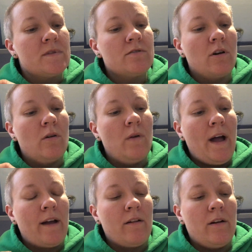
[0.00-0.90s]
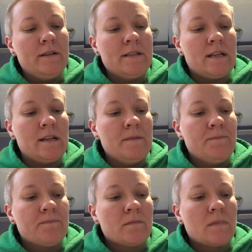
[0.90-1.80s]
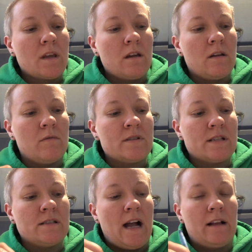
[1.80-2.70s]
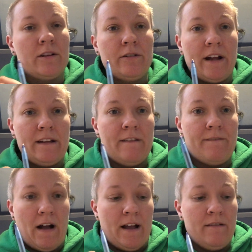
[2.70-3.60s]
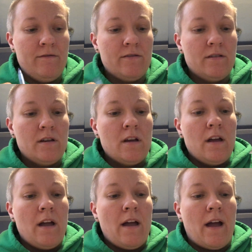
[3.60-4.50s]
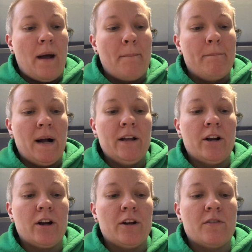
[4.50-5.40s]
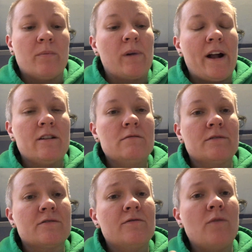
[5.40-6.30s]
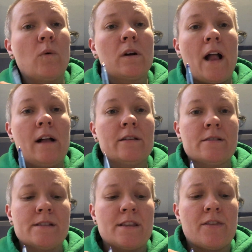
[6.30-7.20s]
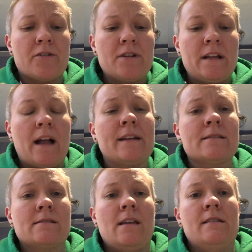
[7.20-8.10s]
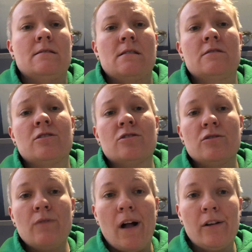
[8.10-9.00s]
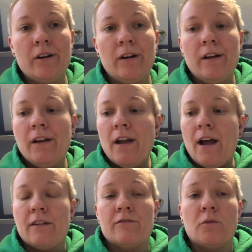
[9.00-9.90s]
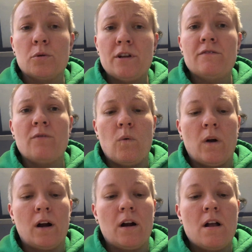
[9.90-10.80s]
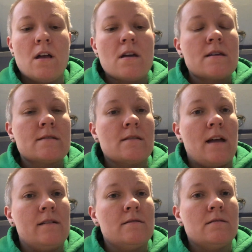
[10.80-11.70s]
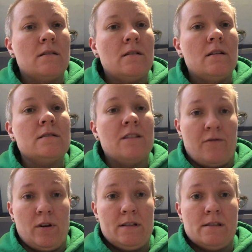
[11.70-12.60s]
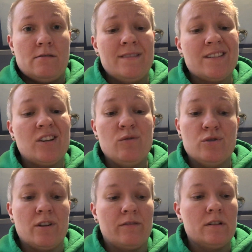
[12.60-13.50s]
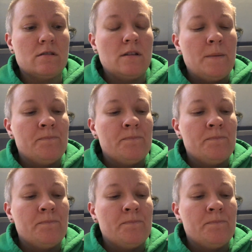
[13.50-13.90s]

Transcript: So at Aldi, it was $1.95. At Meijer, the Breyer's was $4.39. That's a $2.44 difference. So that's a huge difference.